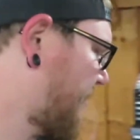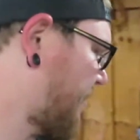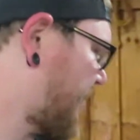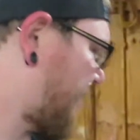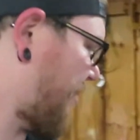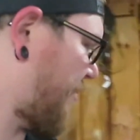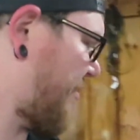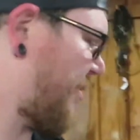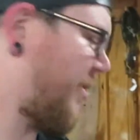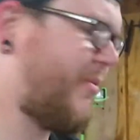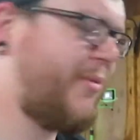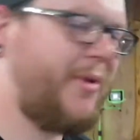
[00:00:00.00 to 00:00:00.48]

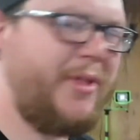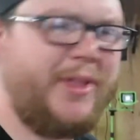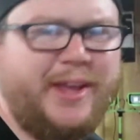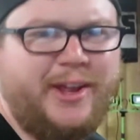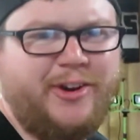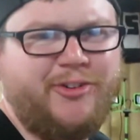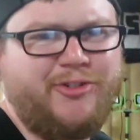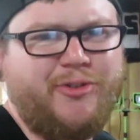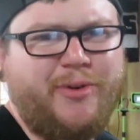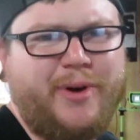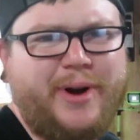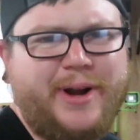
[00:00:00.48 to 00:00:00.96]
somebody really
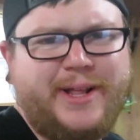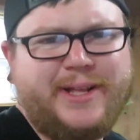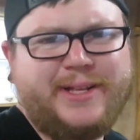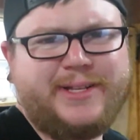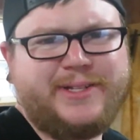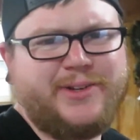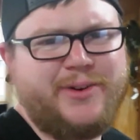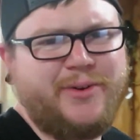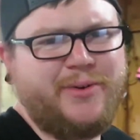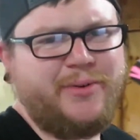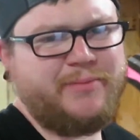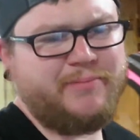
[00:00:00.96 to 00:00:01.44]
enjoyed it,
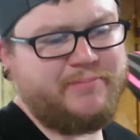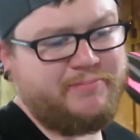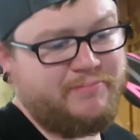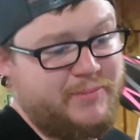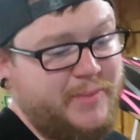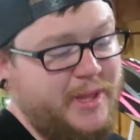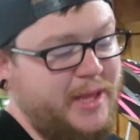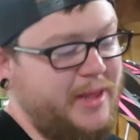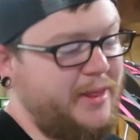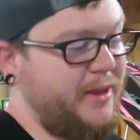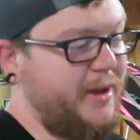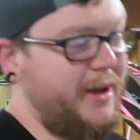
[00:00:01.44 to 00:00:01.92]
so
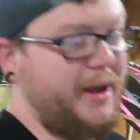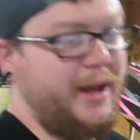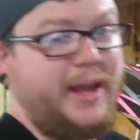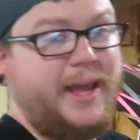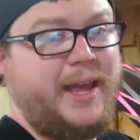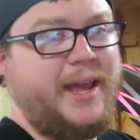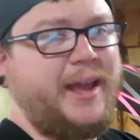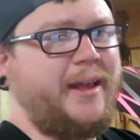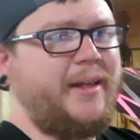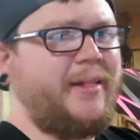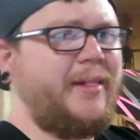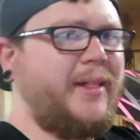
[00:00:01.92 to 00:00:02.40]
they thought,
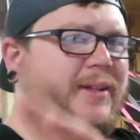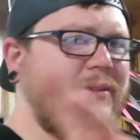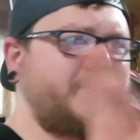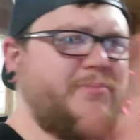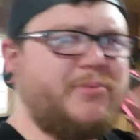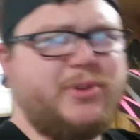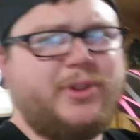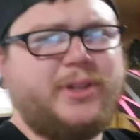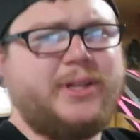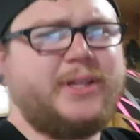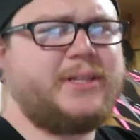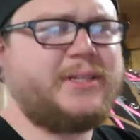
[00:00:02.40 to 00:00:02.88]
hey, let's
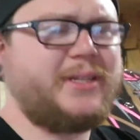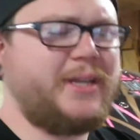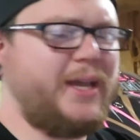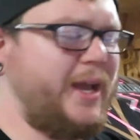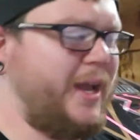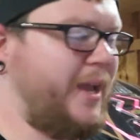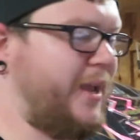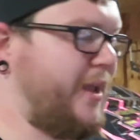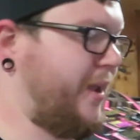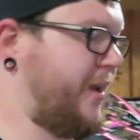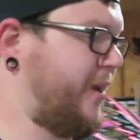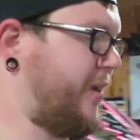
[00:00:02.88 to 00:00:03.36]
put this
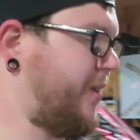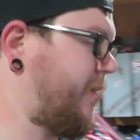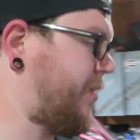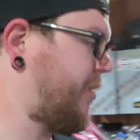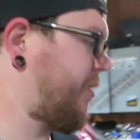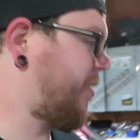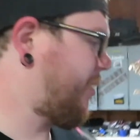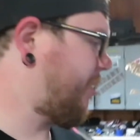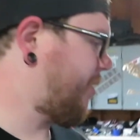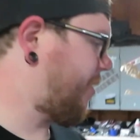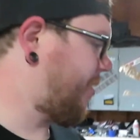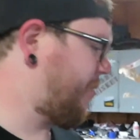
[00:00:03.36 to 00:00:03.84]
guy in.
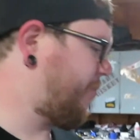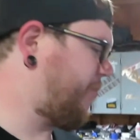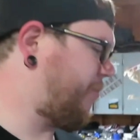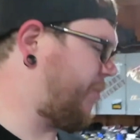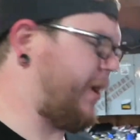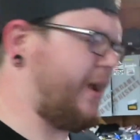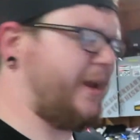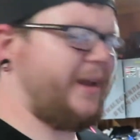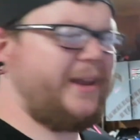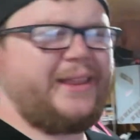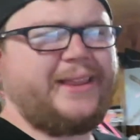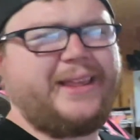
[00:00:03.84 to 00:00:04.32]

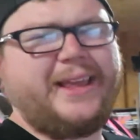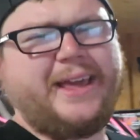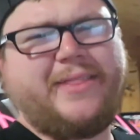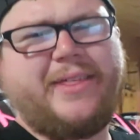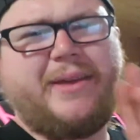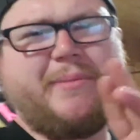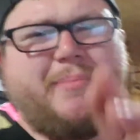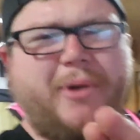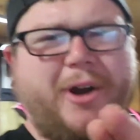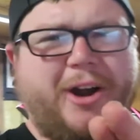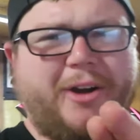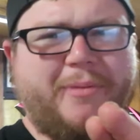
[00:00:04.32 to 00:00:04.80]
But yeah,
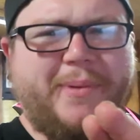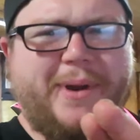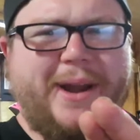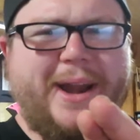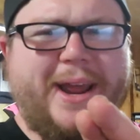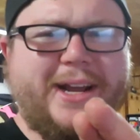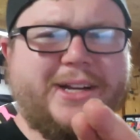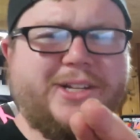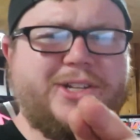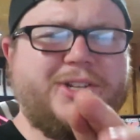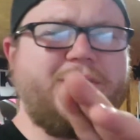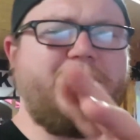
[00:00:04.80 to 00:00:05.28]
they parked me
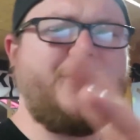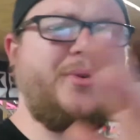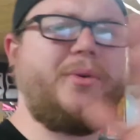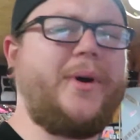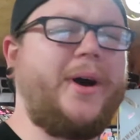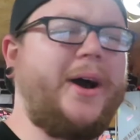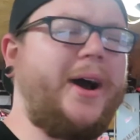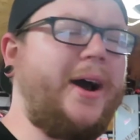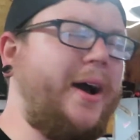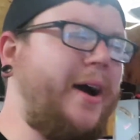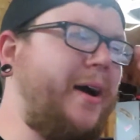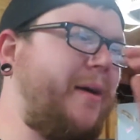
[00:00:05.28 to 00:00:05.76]
next to
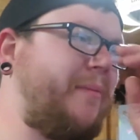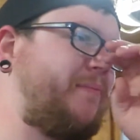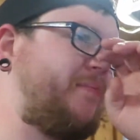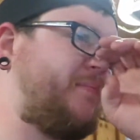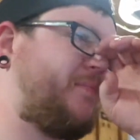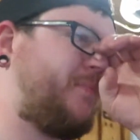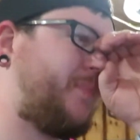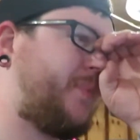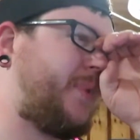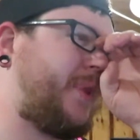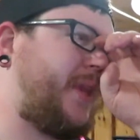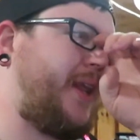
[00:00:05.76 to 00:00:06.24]

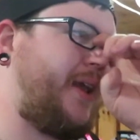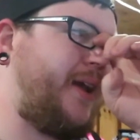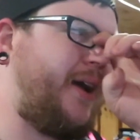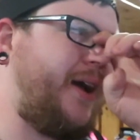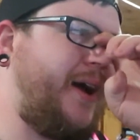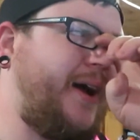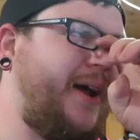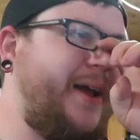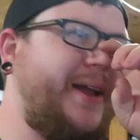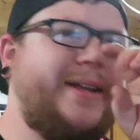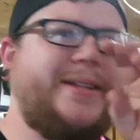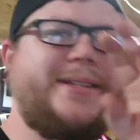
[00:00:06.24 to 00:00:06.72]

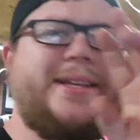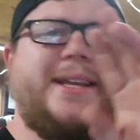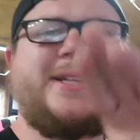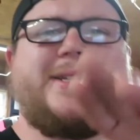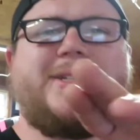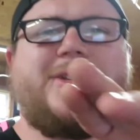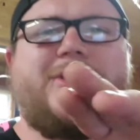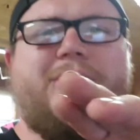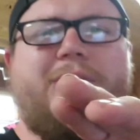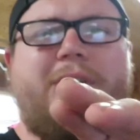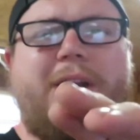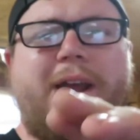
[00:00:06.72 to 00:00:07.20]
his
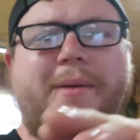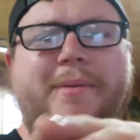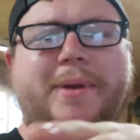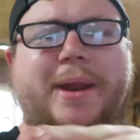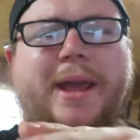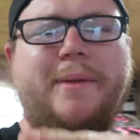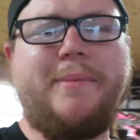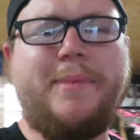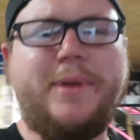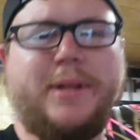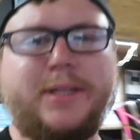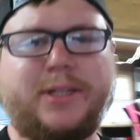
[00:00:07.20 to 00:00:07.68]
Instagram
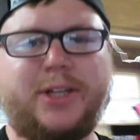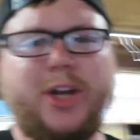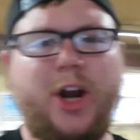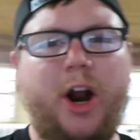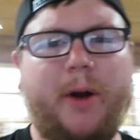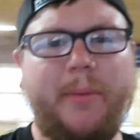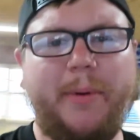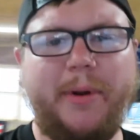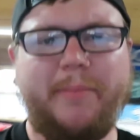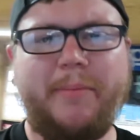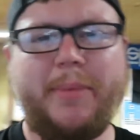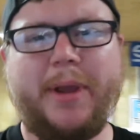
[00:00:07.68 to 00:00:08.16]
name is
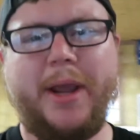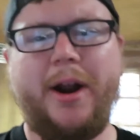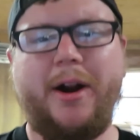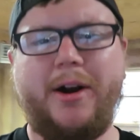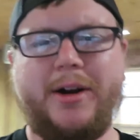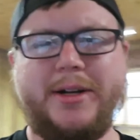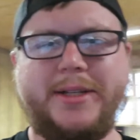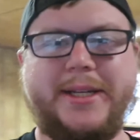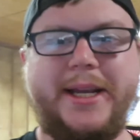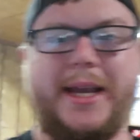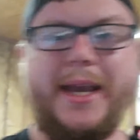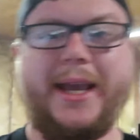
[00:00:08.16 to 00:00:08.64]
Carbon
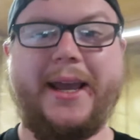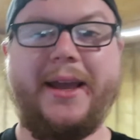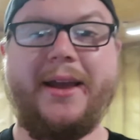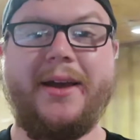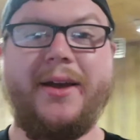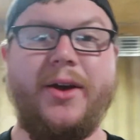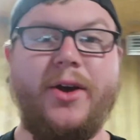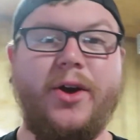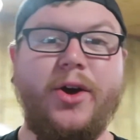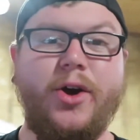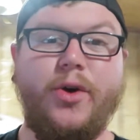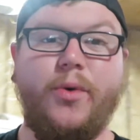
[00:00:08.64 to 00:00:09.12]
BRZ,
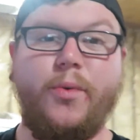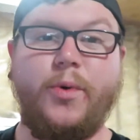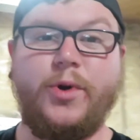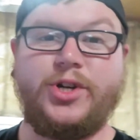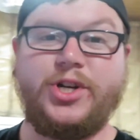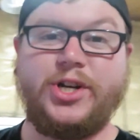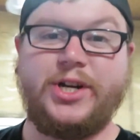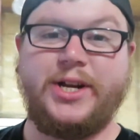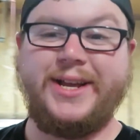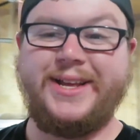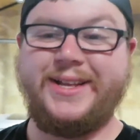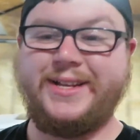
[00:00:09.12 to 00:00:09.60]

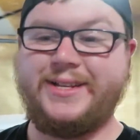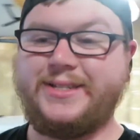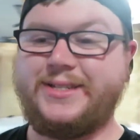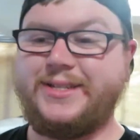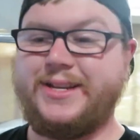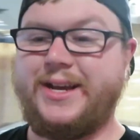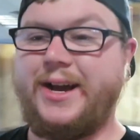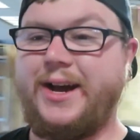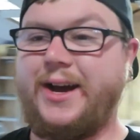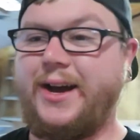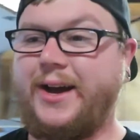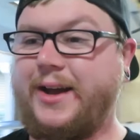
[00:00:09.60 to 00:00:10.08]
which is
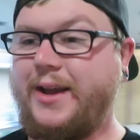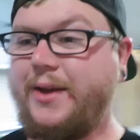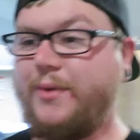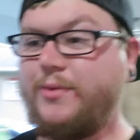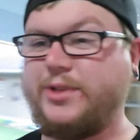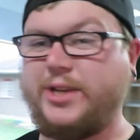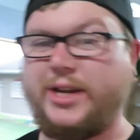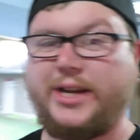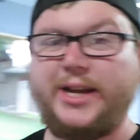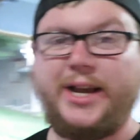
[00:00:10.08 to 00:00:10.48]
it was a